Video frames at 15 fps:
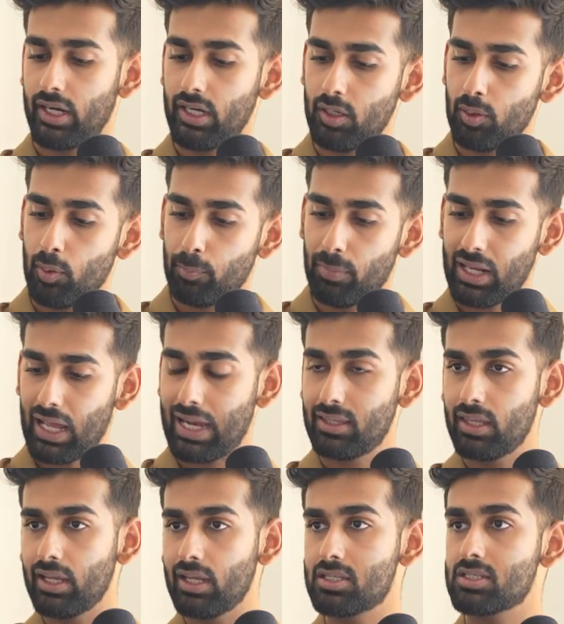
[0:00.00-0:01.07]
Right? But I
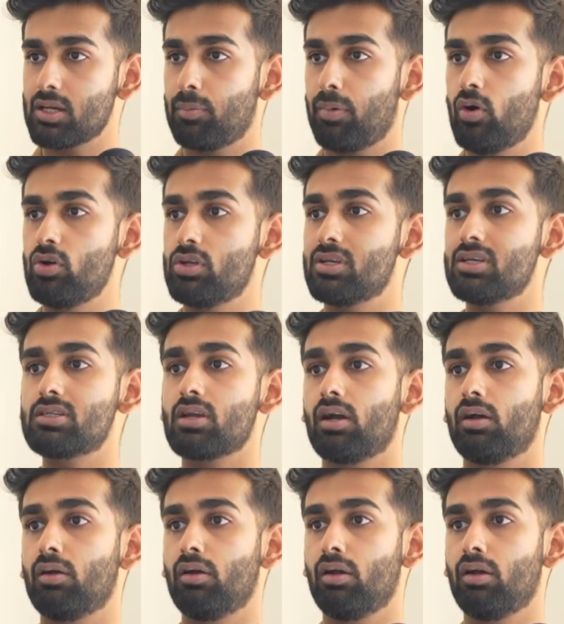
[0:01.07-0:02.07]
think it's about just